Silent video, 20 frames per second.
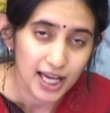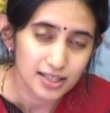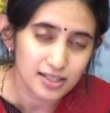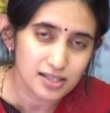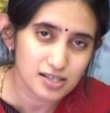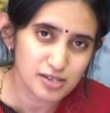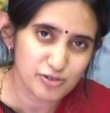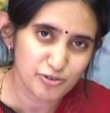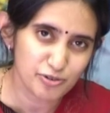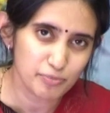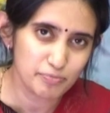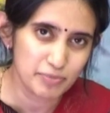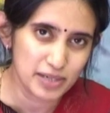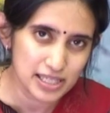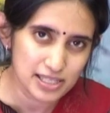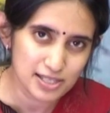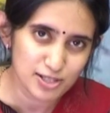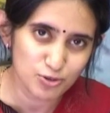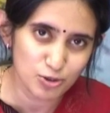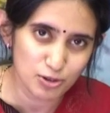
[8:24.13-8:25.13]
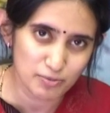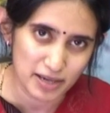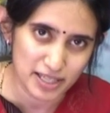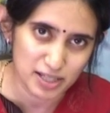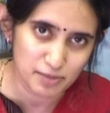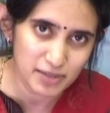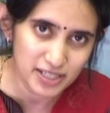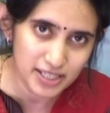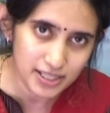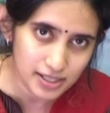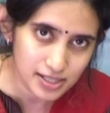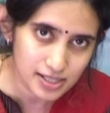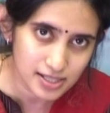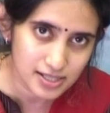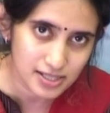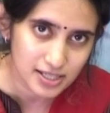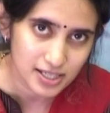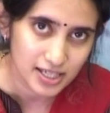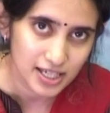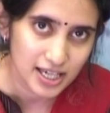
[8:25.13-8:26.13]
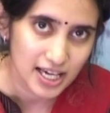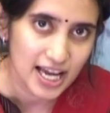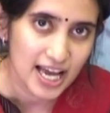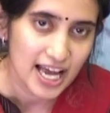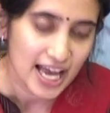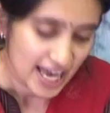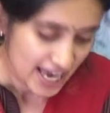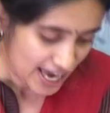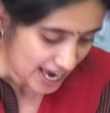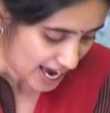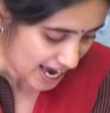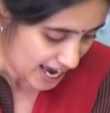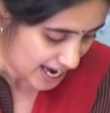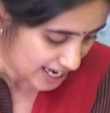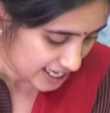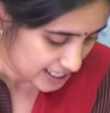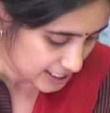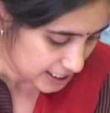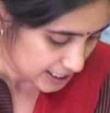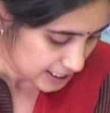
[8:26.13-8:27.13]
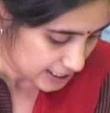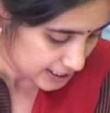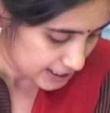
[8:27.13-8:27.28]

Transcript: This is from middle school mathematics and